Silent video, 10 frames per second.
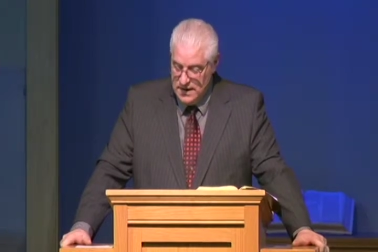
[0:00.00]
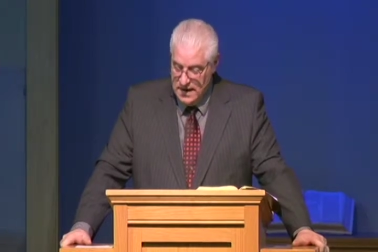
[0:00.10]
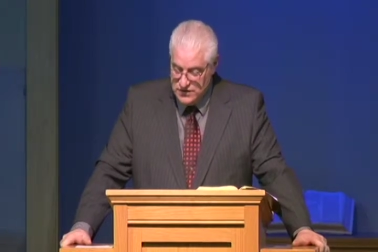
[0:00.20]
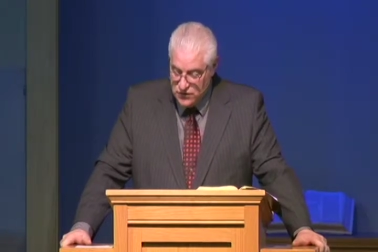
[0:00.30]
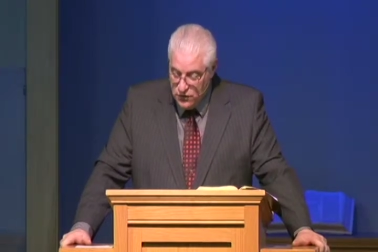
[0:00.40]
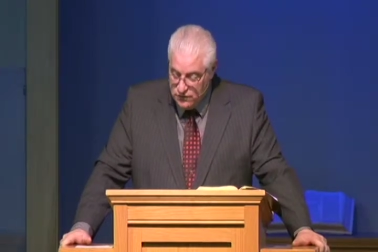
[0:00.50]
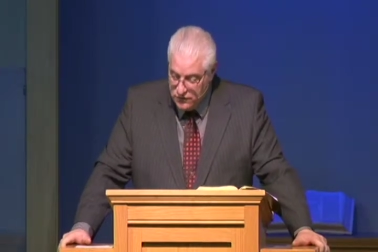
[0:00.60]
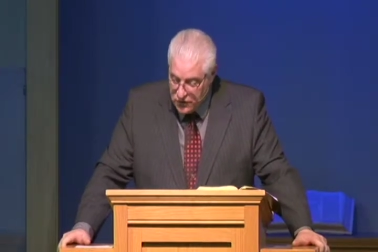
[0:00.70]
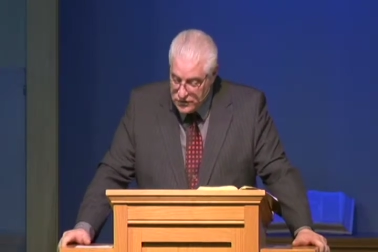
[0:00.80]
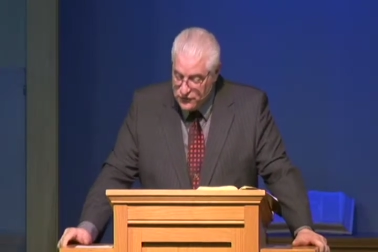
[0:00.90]
And so,
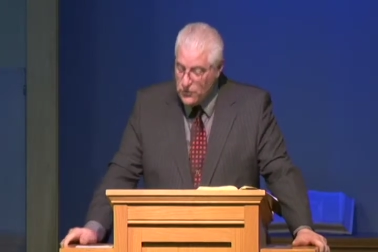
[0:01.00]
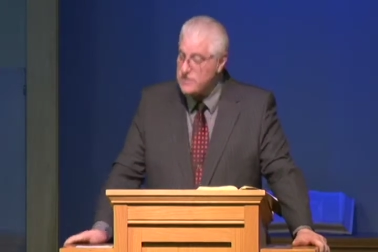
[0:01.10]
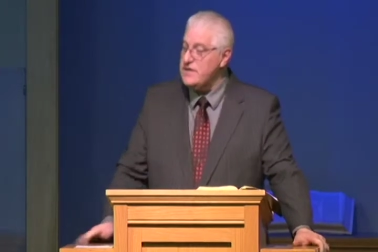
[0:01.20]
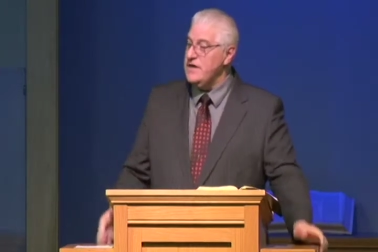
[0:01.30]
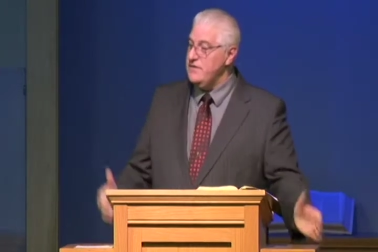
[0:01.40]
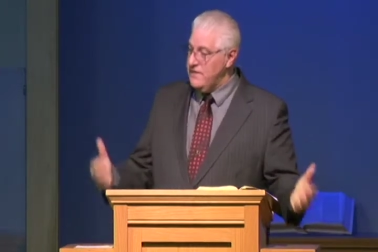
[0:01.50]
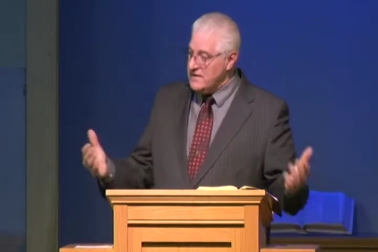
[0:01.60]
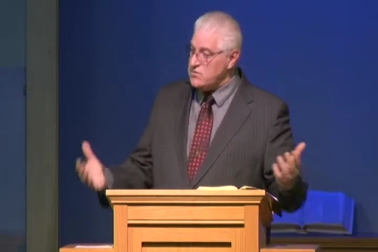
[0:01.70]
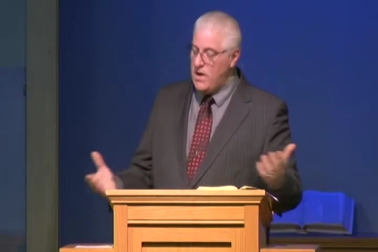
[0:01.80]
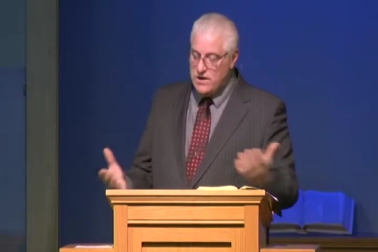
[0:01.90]
verse 14,
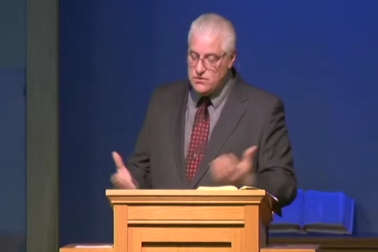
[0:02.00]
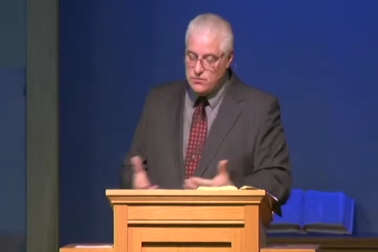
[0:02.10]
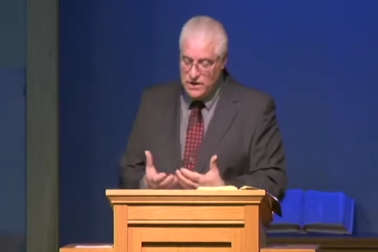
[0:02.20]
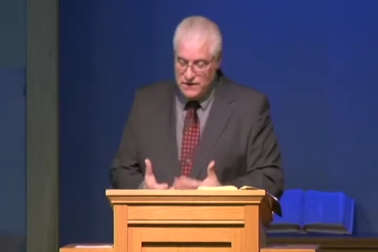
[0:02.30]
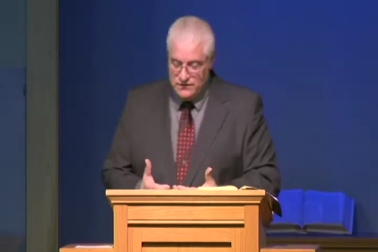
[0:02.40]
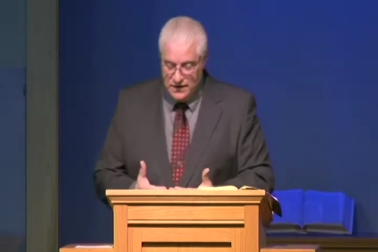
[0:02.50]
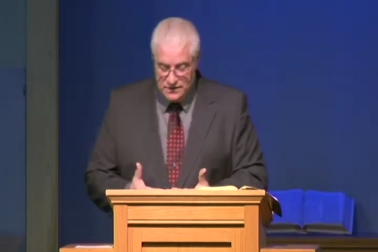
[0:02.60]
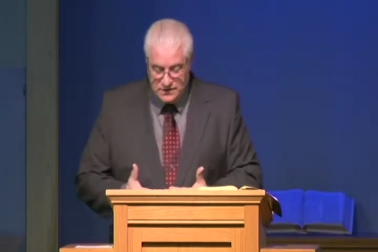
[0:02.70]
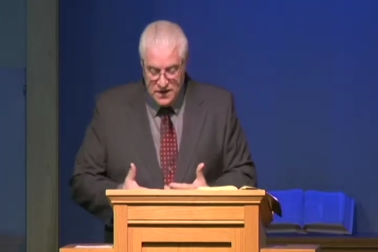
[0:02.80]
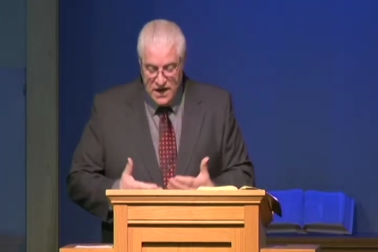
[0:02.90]
that's why you read
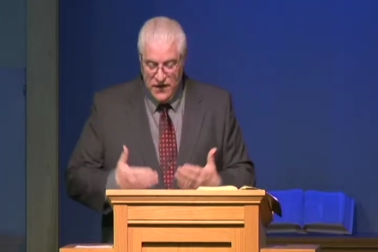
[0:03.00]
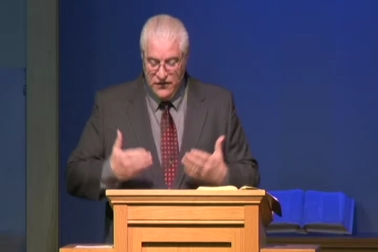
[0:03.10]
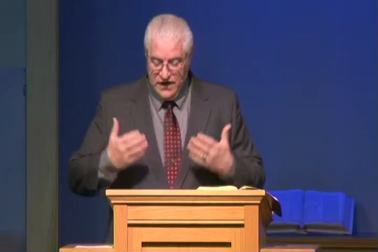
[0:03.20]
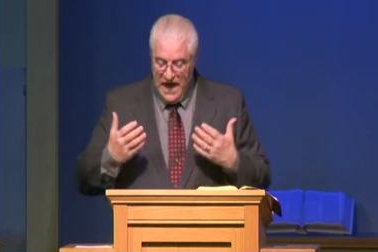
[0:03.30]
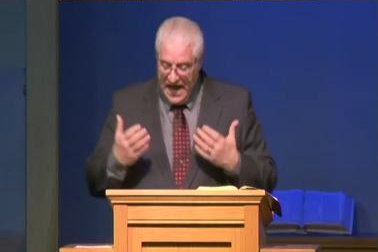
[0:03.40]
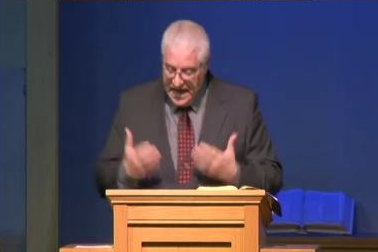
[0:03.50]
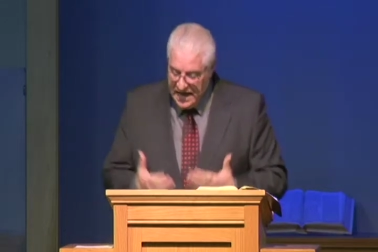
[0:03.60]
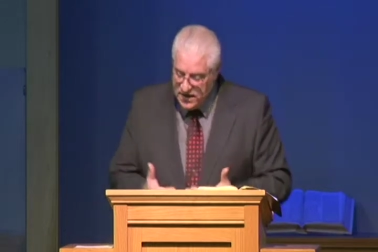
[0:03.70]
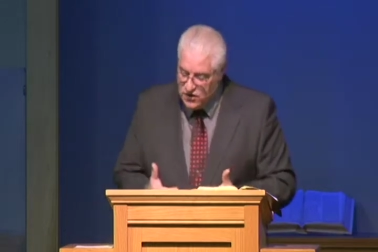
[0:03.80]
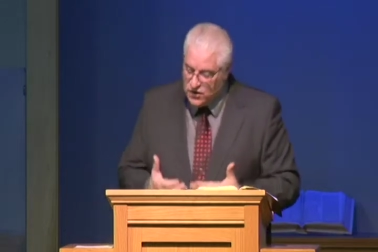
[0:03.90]
this the
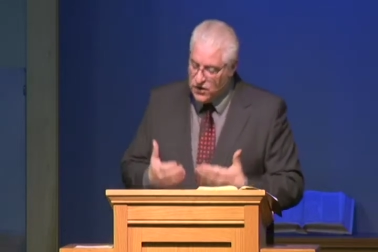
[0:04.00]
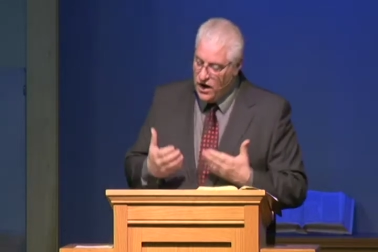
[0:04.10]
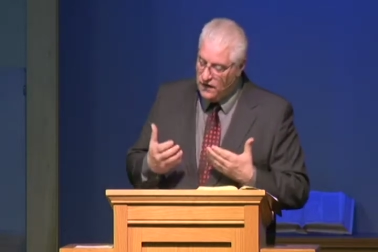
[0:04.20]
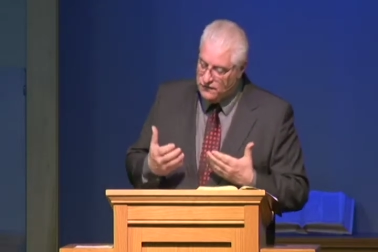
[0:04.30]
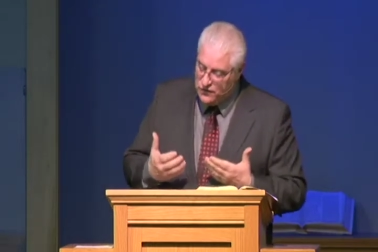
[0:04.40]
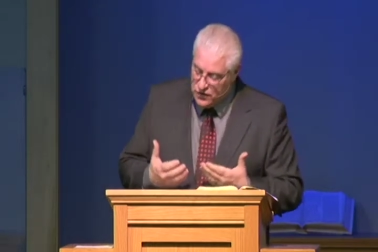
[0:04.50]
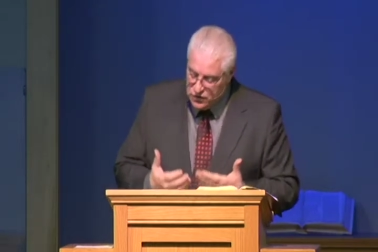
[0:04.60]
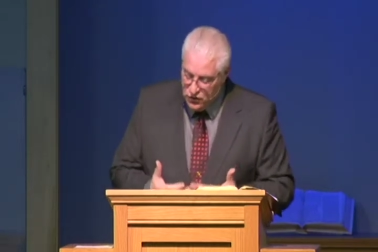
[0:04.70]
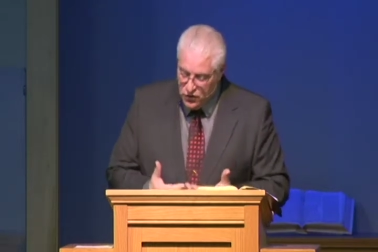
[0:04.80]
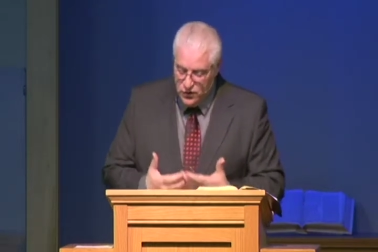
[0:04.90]
anger of the
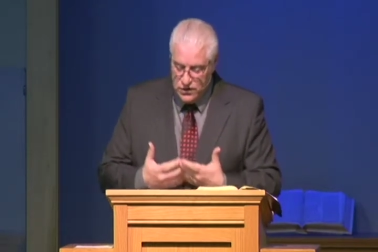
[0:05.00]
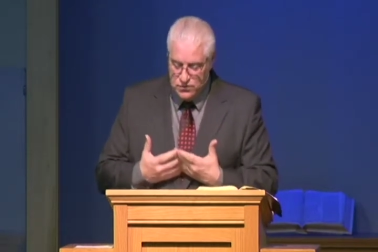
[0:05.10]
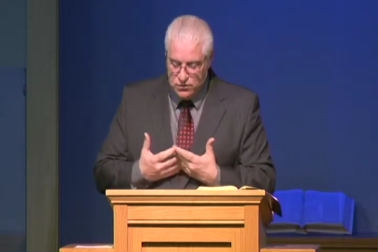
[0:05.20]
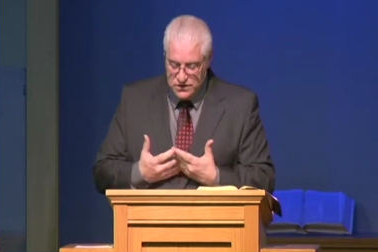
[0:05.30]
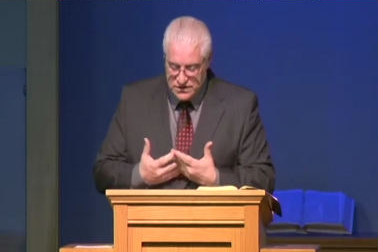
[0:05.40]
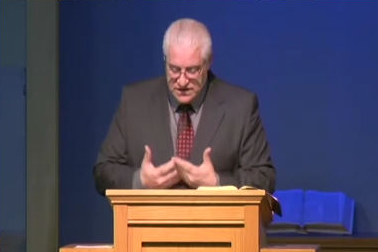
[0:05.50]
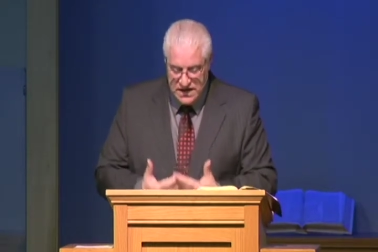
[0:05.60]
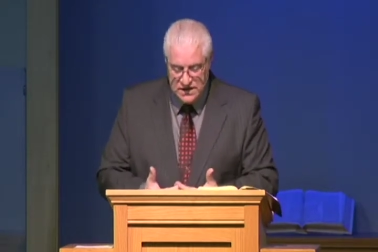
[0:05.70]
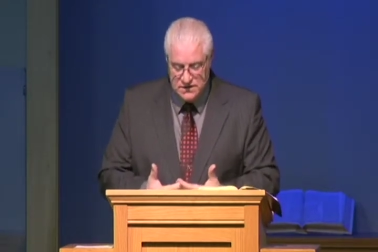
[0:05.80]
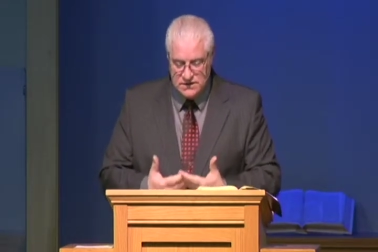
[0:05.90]
Lord was
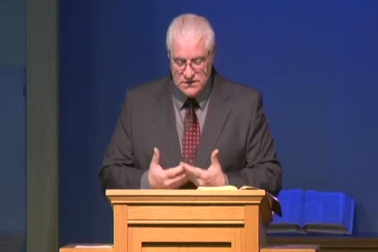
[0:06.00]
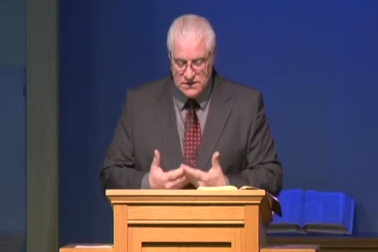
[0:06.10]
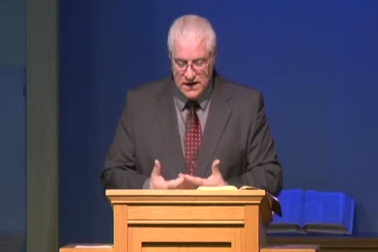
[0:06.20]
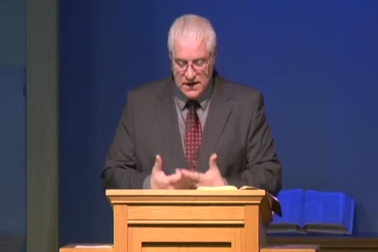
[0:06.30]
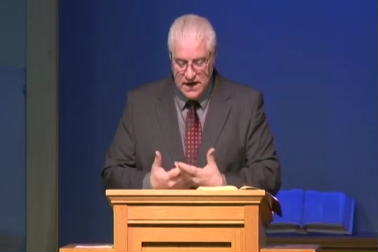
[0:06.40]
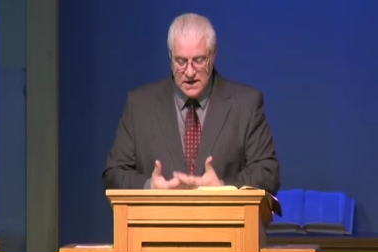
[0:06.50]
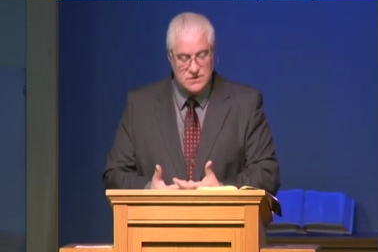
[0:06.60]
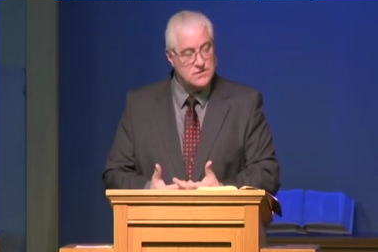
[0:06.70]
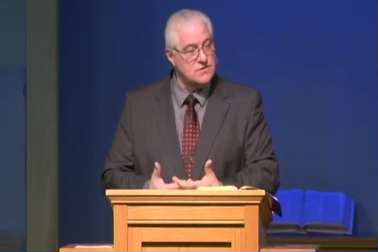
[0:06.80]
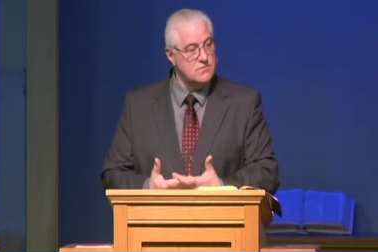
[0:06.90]
kindled
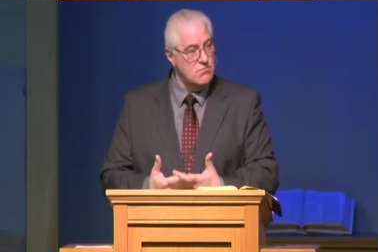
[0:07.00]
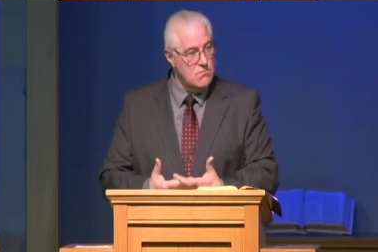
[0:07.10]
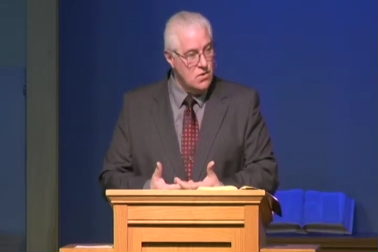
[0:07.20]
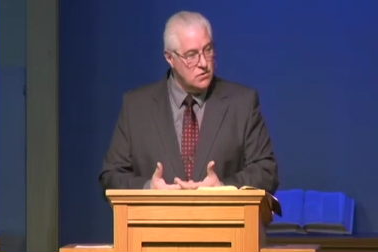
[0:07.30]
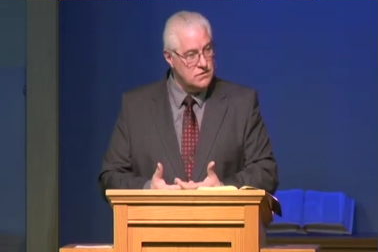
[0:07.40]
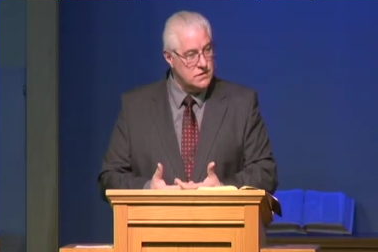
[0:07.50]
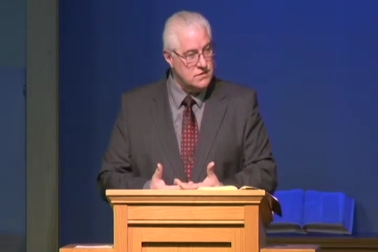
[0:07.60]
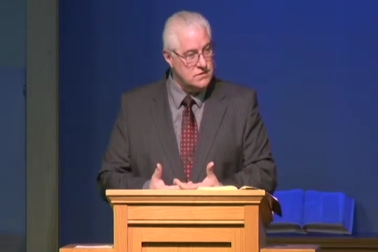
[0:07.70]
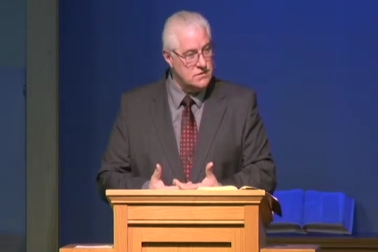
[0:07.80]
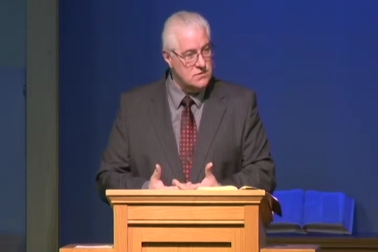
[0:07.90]
against Moses.